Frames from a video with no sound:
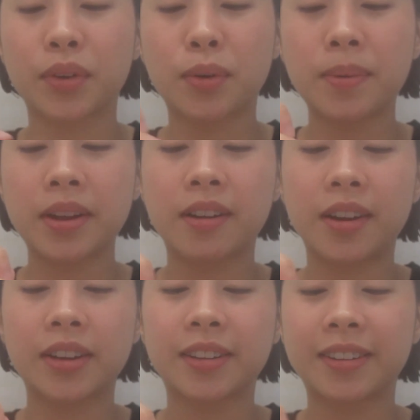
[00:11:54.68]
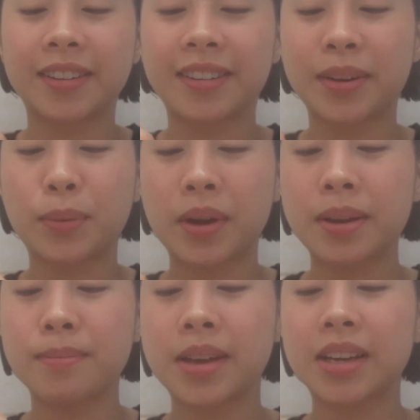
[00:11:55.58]
Oh my god.
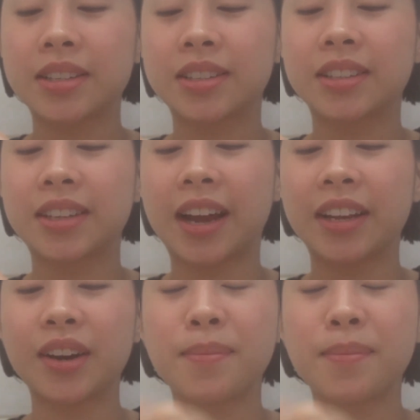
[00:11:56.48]
When mixed, it kind of